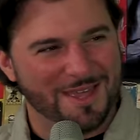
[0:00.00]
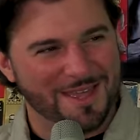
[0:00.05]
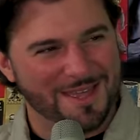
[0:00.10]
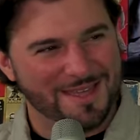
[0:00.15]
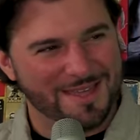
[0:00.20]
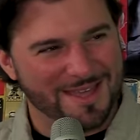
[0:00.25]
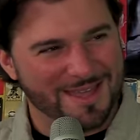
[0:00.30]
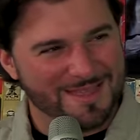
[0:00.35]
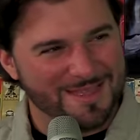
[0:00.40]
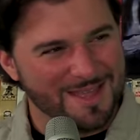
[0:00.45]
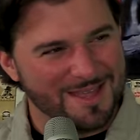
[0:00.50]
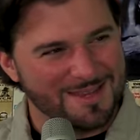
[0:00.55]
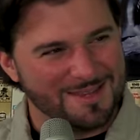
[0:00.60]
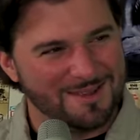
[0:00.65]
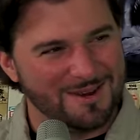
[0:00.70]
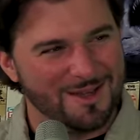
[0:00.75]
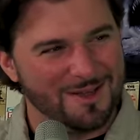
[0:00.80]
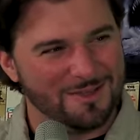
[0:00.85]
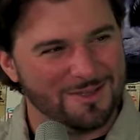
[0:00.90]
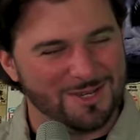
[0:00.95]
hit and then,
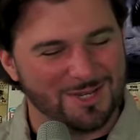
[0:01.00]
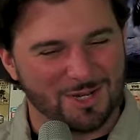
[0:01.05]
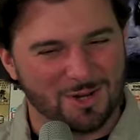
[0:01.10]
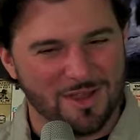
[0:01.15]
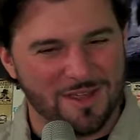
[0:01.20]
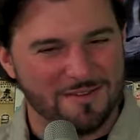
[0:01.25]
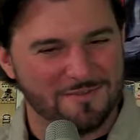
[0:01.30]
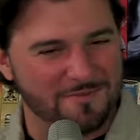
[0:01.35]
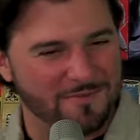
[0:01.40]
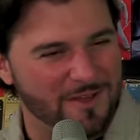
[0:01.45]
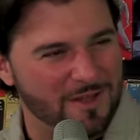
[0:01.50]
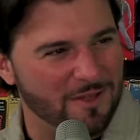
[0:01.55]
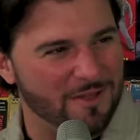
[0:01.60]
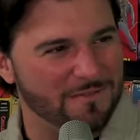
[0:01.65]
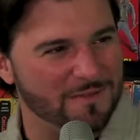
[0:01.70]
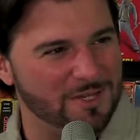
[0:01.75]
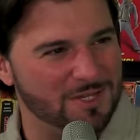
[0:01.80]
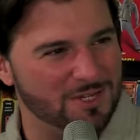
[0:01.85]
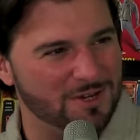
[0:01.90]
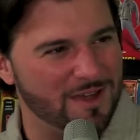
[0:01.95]
you know, the train fell
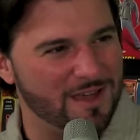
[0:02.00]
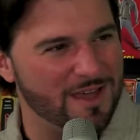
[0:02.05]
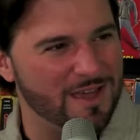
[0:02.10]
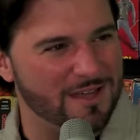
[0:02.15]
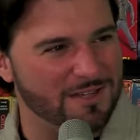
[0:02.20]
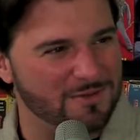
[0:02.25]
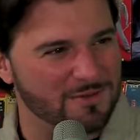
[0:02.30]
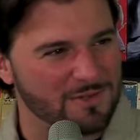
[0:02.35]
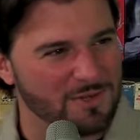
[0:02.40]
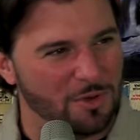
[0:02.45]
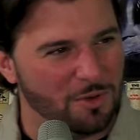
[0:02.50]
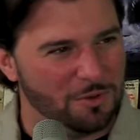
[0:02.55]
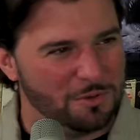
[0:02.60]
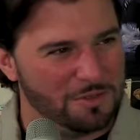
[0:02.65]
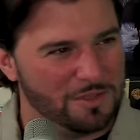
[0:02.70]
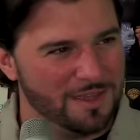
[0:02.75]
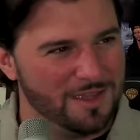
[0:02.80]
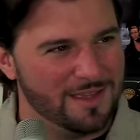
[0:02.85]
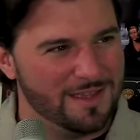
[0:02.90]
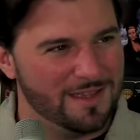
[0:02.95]
off the tracks. There was a whole
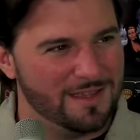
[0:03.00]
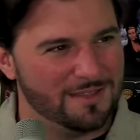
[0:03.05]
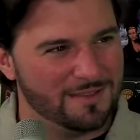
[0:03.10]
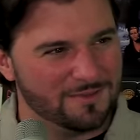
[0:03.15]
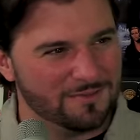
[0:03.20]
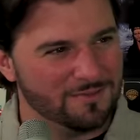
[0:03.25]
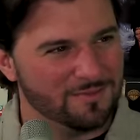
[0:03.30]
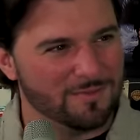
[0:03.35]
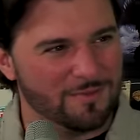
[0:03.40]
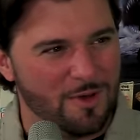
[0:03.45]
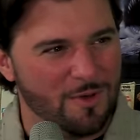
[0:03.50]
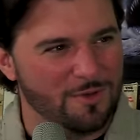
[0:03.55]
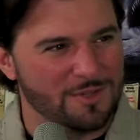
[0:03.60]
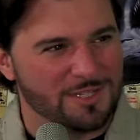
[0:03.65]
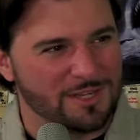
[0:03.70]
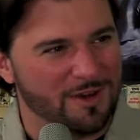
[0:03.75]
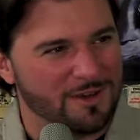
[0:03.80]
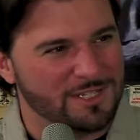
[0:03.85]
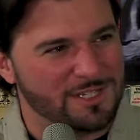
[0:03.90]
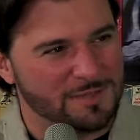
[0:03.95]
thing. The road
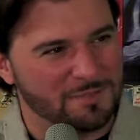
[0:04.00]
started